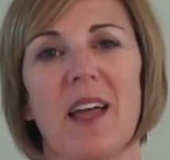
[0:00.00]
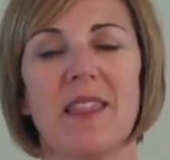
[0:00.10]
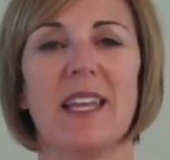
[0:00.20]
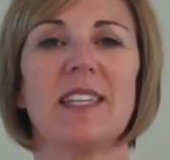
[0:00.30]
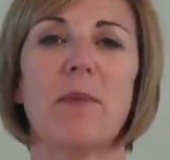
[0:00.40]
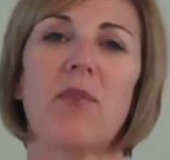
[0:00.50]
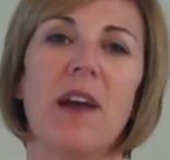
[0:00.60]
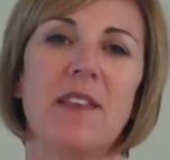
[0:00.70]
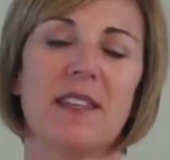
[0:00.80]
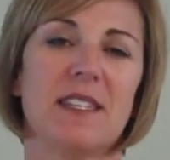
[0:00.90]
Ladies, I
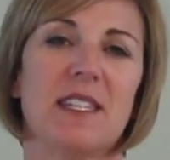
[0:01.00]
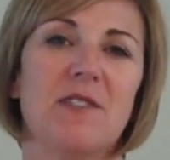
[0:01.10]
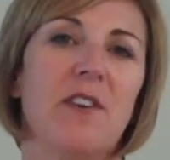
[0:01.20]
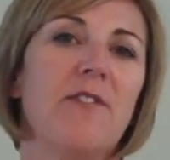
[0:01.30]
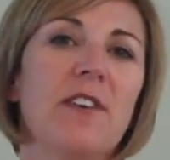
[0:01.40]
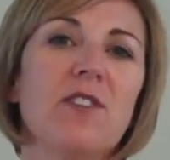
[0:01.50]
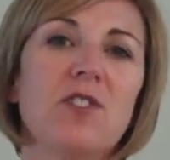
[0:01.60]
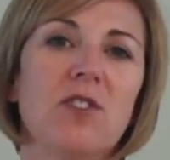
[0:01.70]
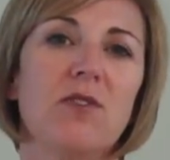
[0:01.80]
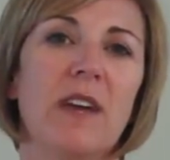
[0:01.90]
pray that this has
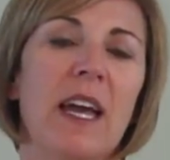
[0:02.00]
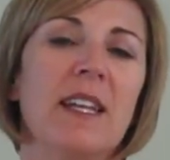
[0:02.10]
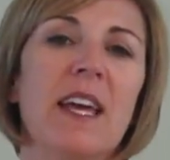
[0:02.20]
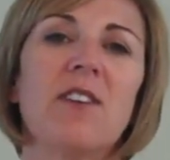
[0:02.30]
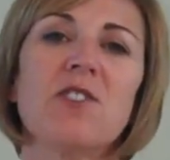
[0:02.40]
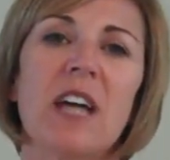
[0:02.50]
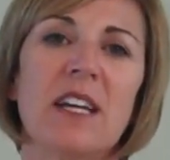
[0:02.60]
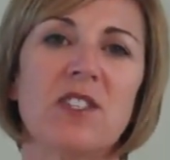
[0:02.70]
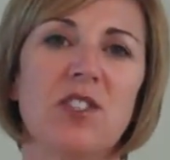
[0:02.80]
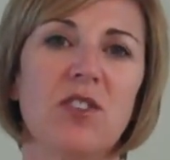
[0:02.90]
fulfilled you and
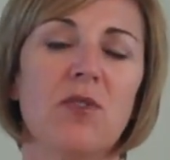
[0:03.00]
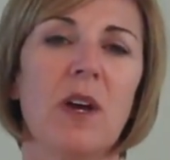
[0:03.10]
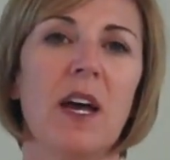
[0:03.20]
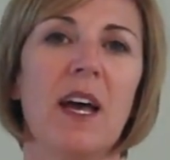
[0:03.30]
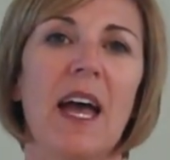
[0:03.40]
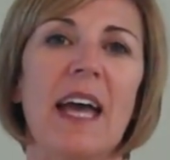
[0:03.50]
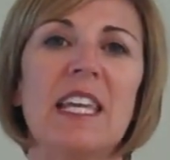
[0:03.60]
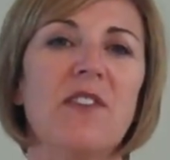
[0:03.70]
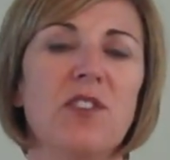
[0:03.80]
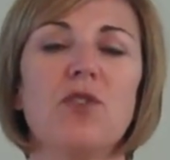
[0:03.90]
energized you and
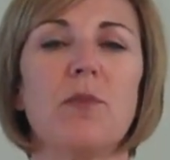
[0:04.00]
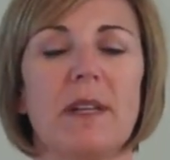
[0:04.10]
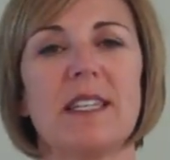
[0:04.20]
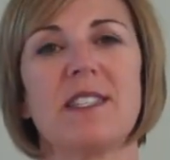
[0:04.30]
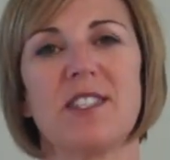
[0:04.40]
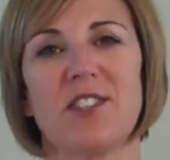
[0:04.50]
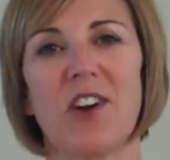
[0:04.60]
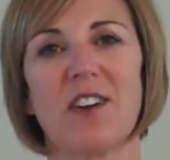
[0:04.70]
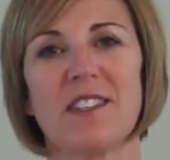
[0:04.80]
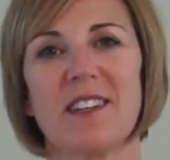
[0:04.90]
given you a place to
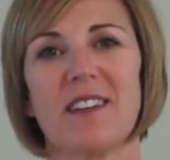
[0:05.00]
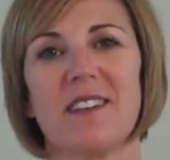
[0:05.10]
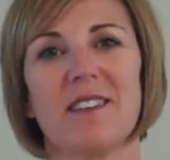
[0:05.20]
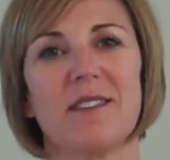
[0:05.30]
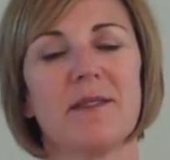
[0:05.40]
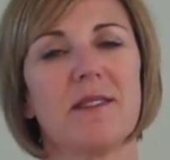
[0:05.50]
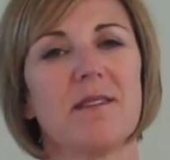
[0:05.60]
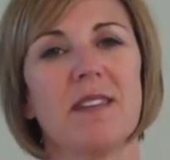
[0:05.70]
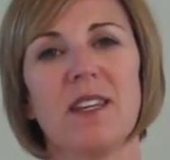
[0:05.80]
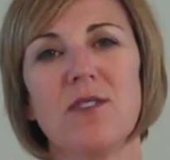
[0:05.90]
start.
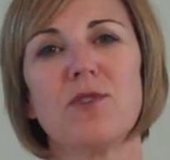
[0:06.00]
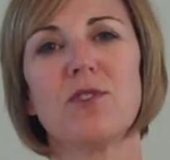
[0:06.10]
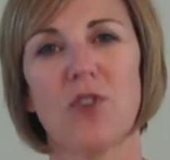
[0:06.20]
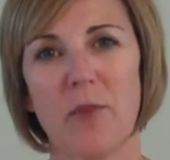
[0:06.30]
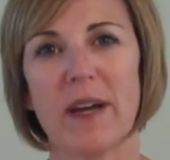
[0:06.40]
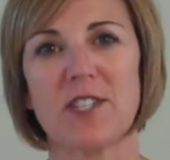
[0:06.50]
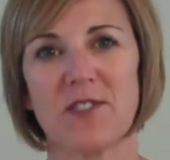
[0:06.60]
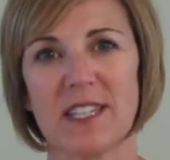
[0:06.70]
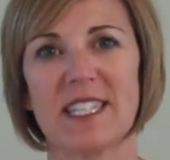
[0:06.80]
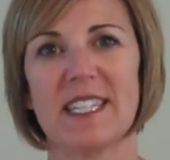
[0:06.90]
Thank you so much
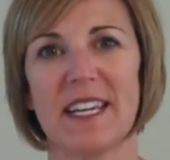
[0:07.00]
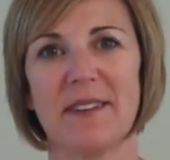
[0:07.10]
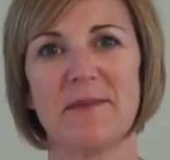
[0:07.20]
for listening.